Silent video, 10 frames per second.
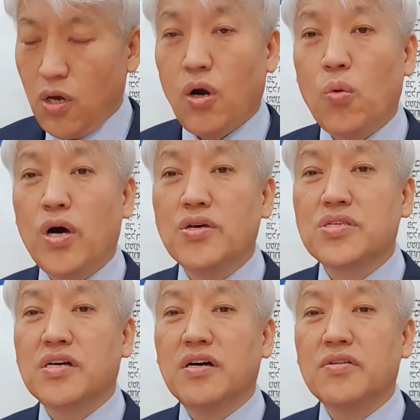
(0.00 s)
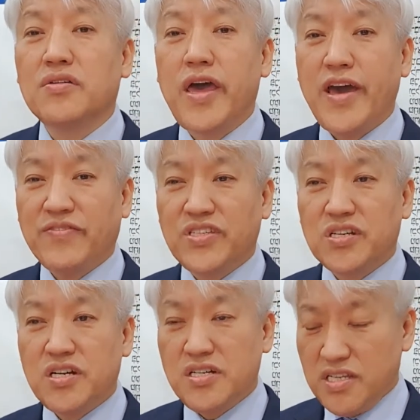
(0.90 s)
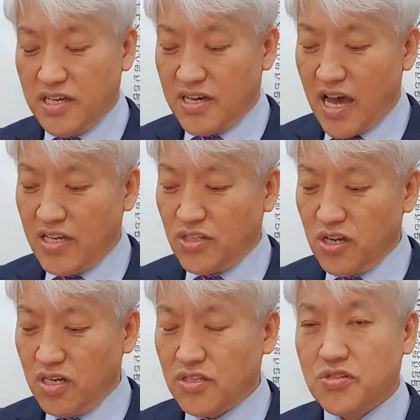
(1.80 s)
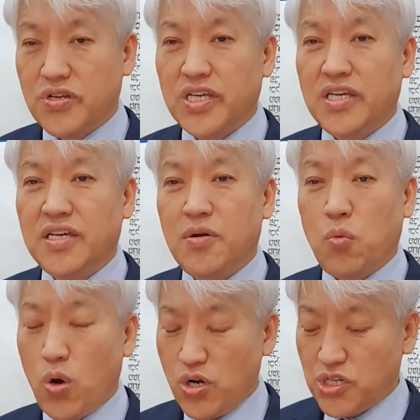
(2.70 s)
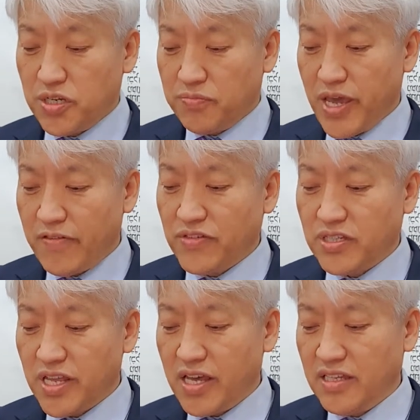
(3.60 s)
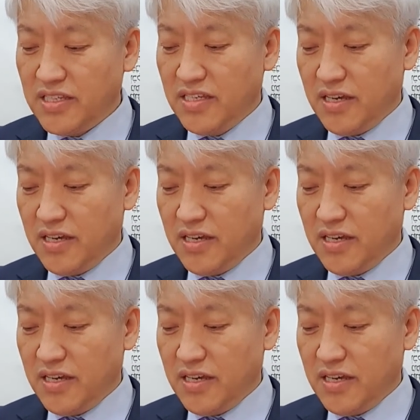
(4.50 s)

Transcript: was, you know, after idolatry worship, after that,